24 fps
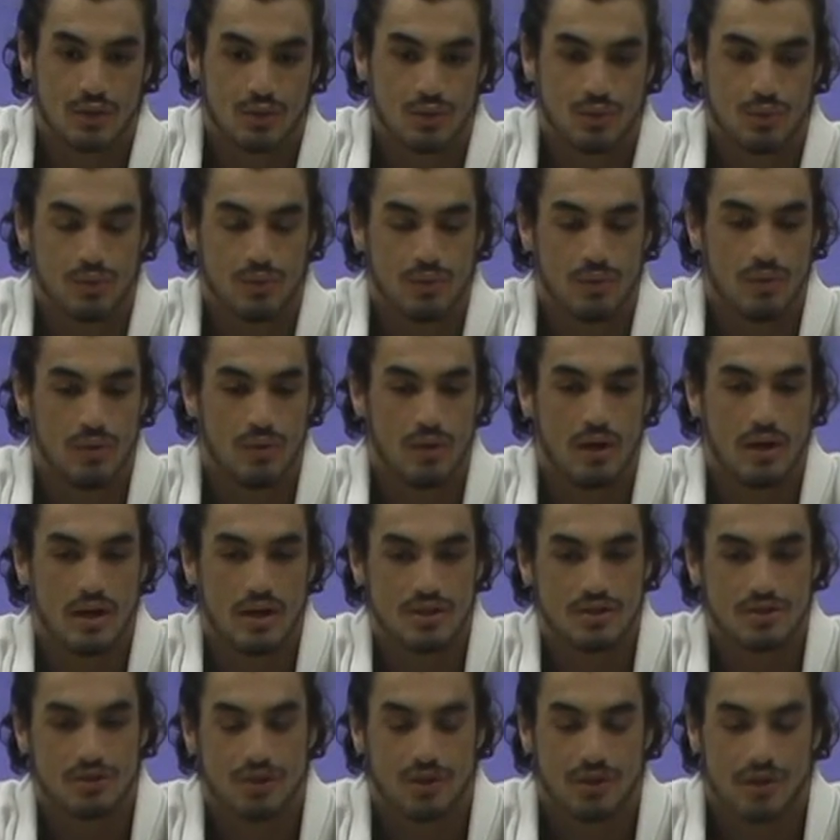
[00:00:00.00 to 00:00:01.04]
to a
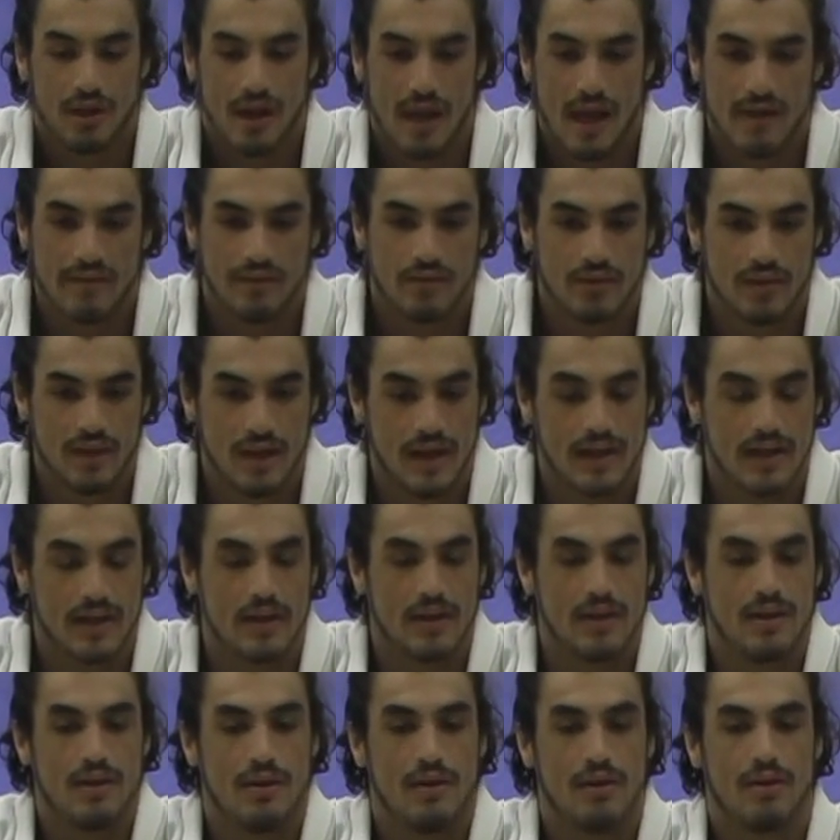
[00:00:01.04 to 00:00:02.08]
certain level that
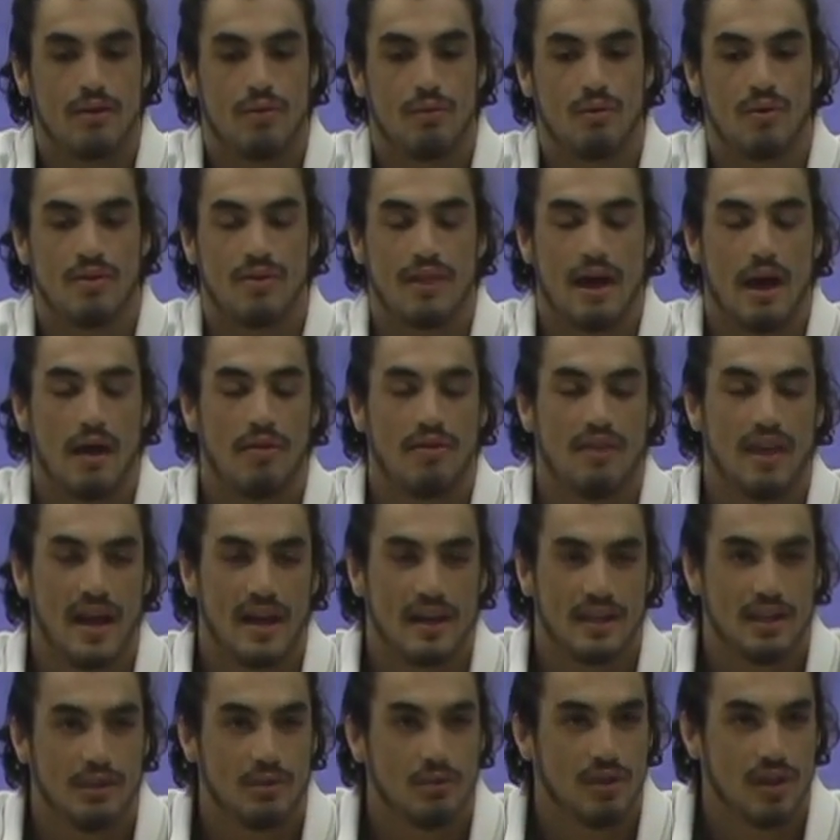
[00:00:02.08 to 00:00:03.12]
without
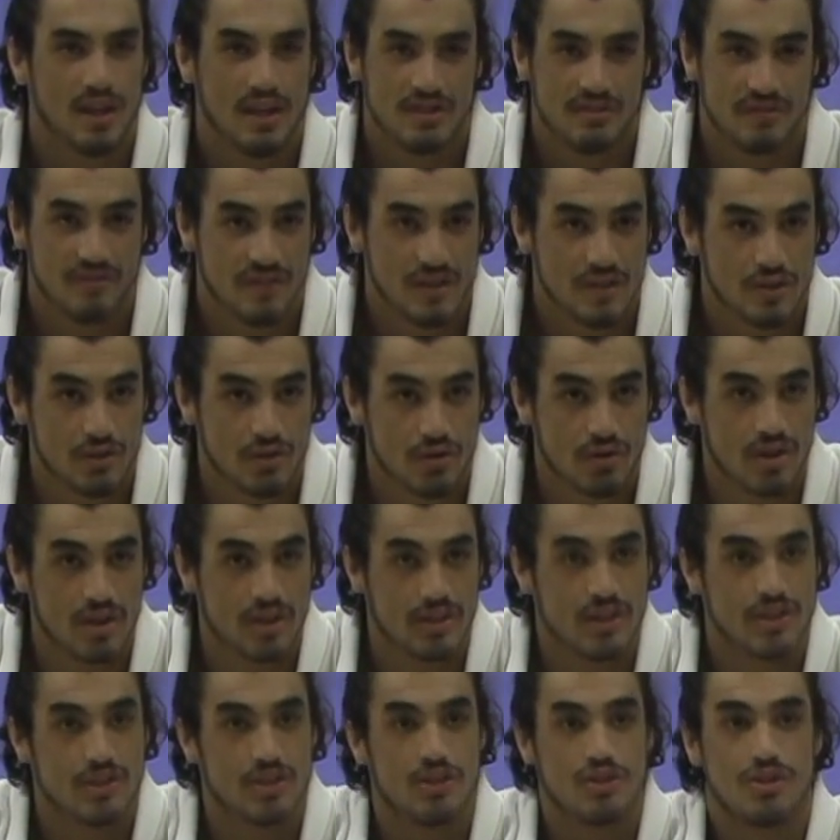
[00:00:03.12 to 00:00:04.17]
that his physical
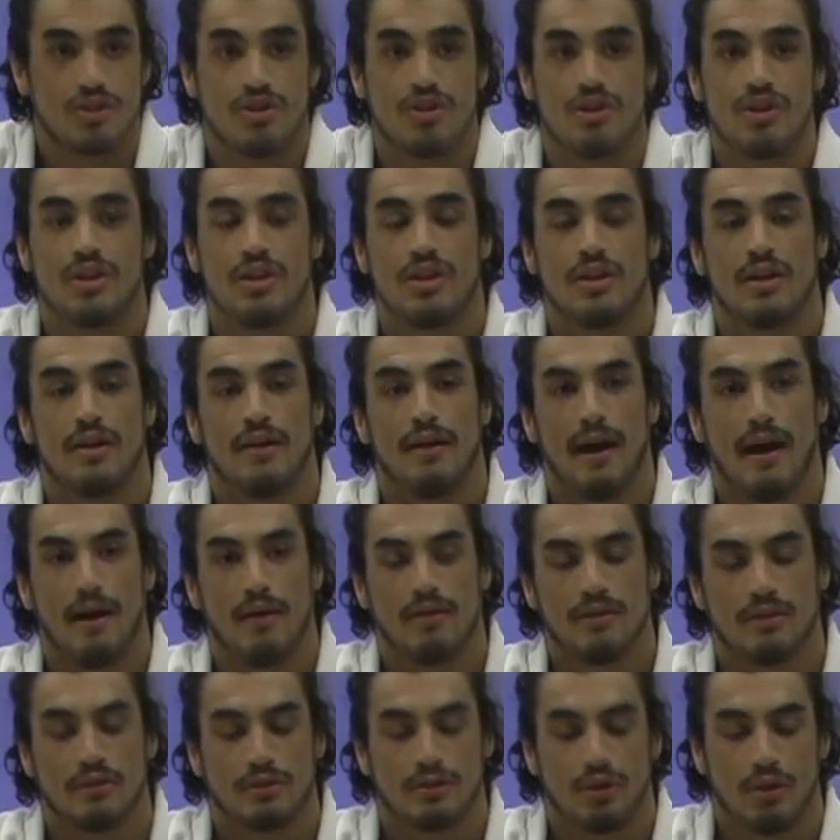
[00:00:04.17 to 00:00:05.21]
conditions couldn't allow
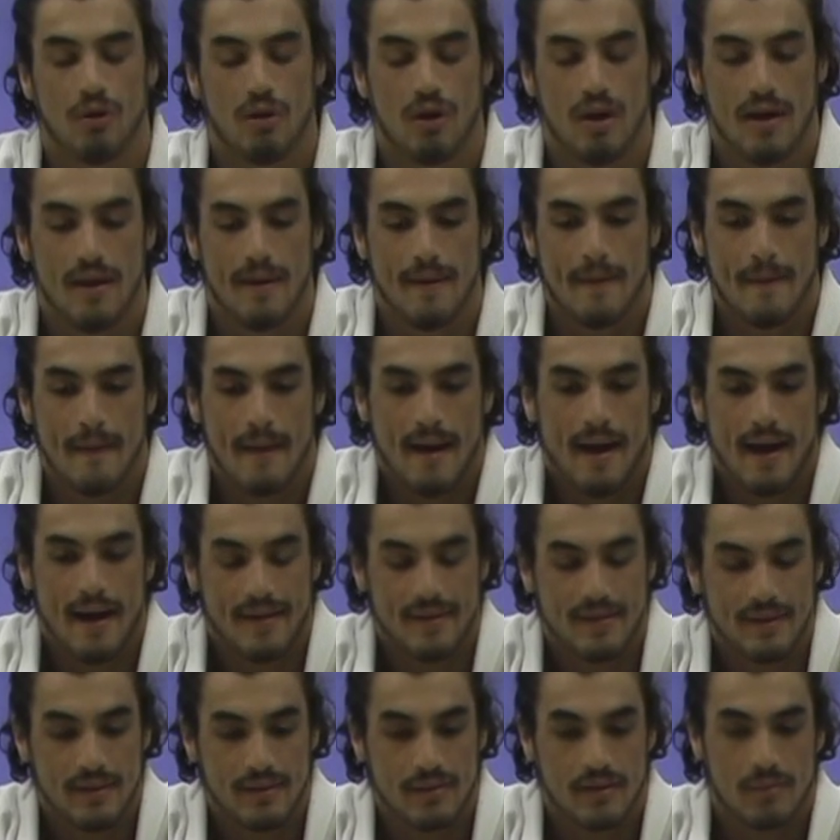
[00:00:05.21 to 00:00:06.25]
it. So I
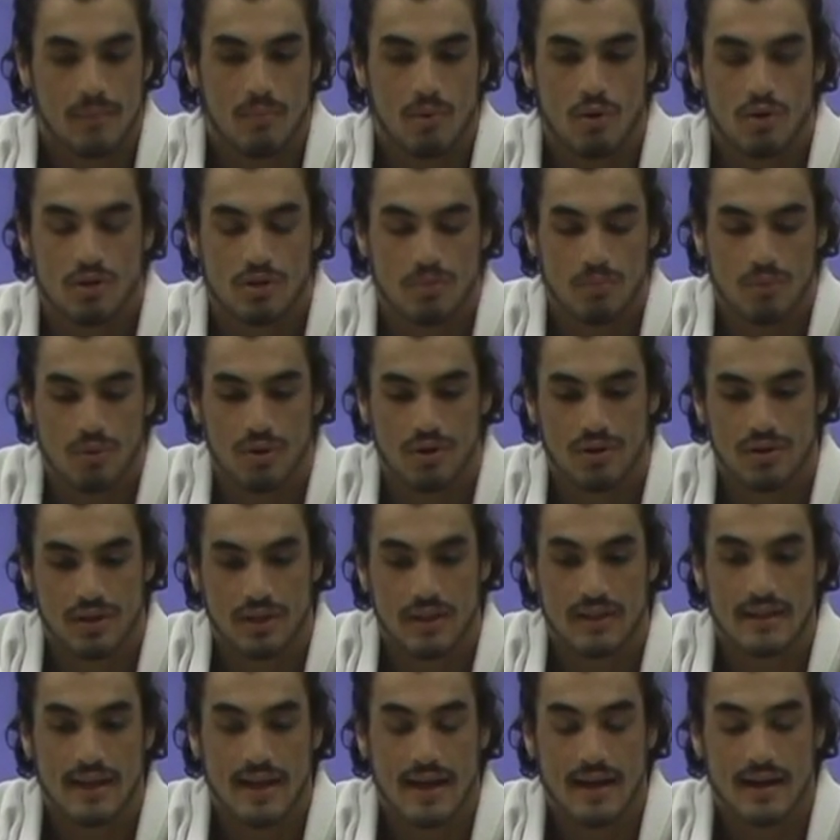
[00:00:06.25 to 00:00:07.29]
think the most important
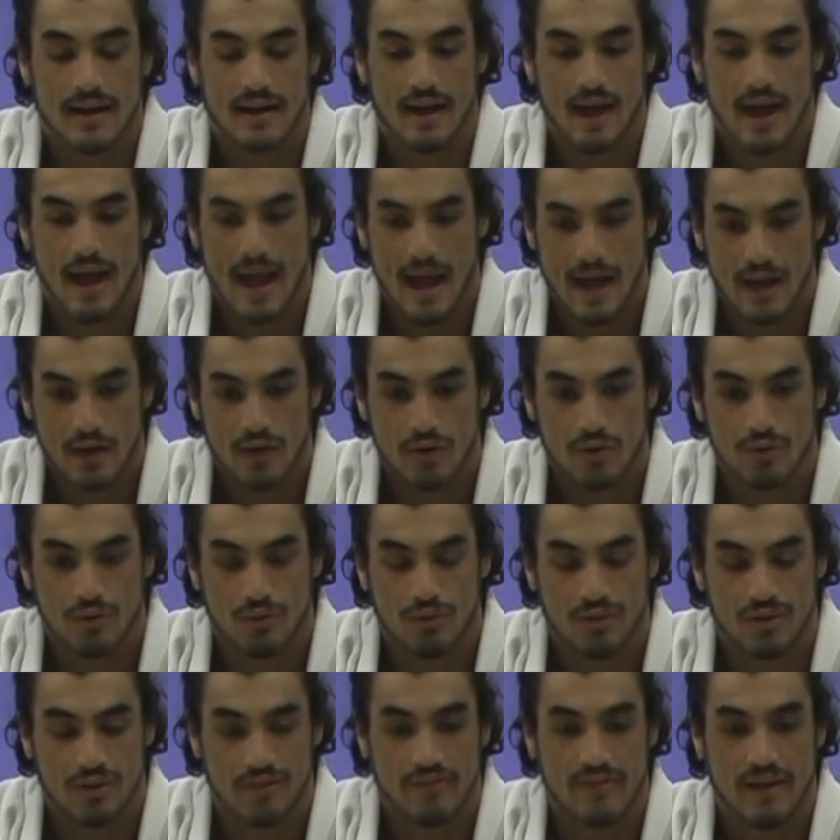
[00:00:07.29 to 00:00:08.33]
thing that Elio
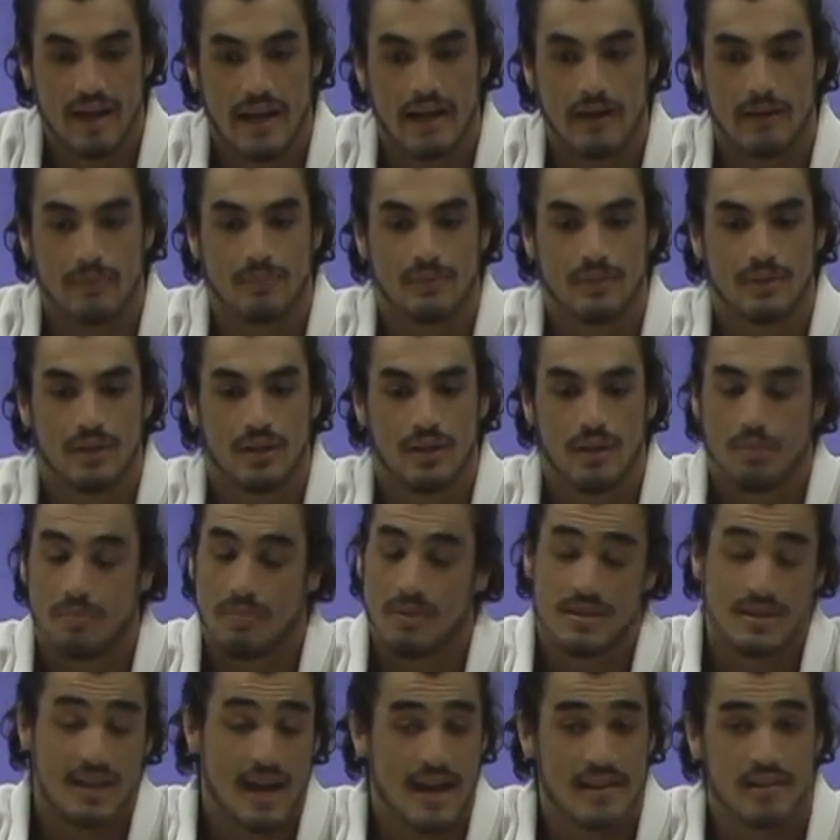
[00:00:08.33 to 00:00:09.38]
developed,
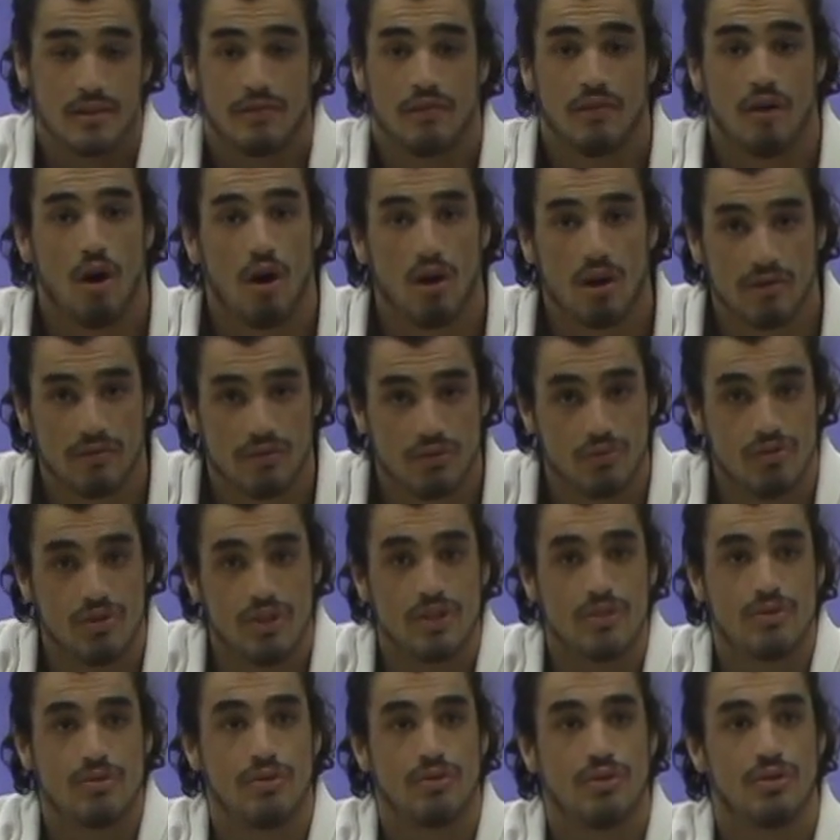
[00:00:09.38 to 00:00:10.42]
besides of all of
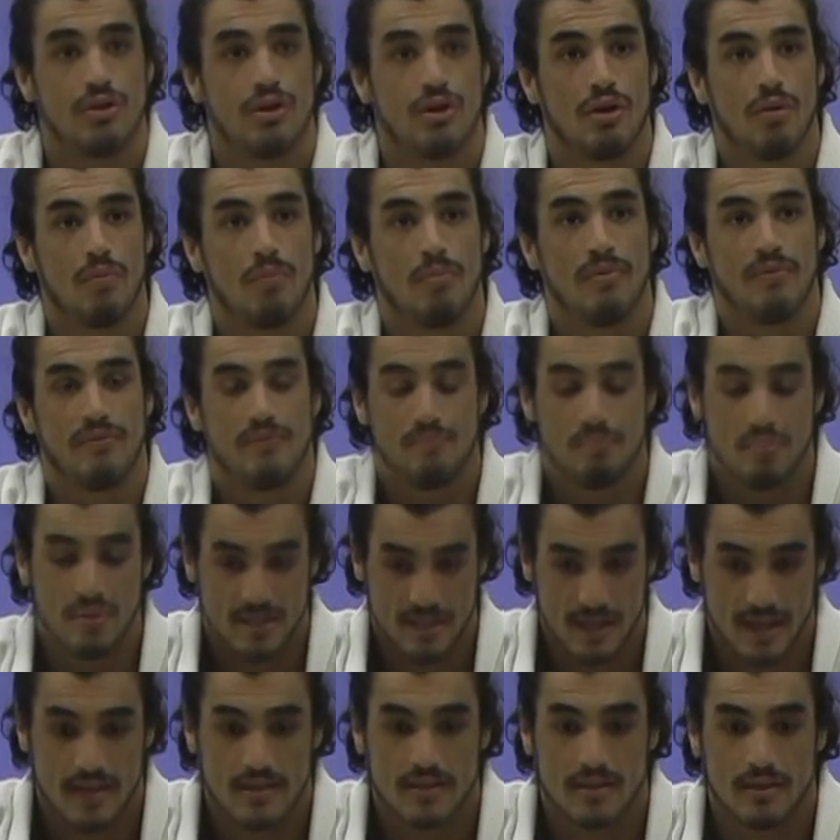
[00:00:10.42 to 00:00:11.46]
jiu-jitsu, you know,
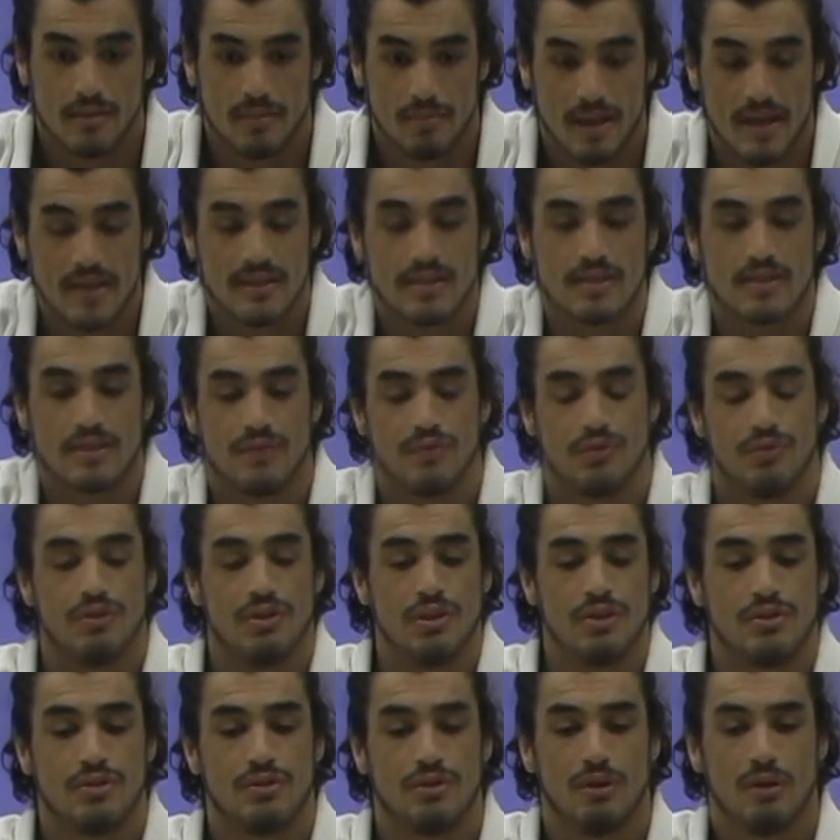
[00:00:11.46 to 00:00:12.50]
besides the basics of
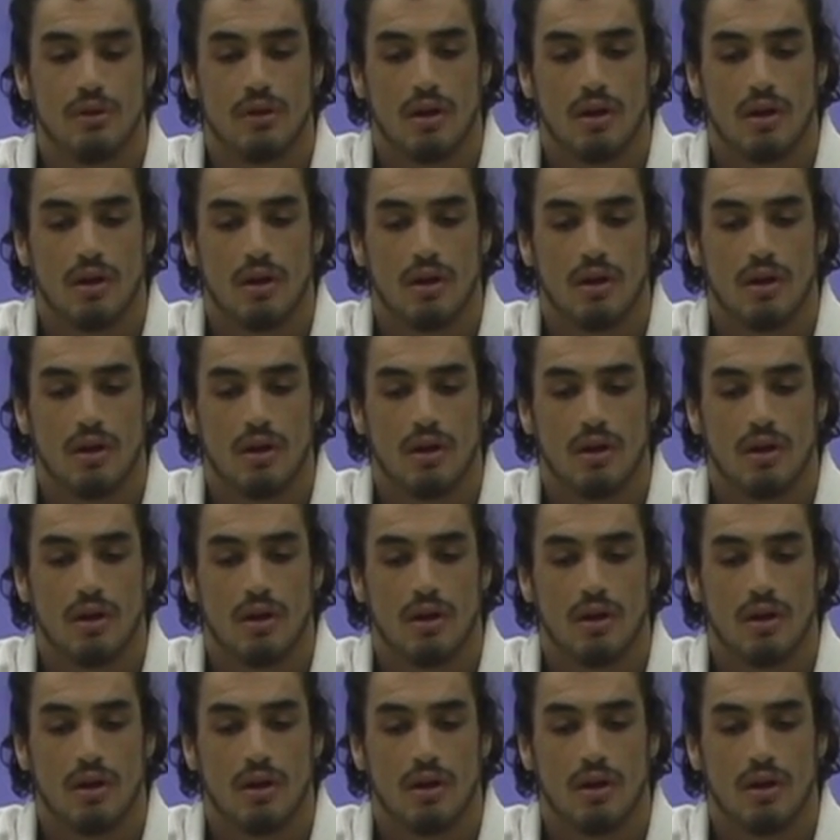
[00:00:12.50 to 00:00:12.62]
jiu-jitsu,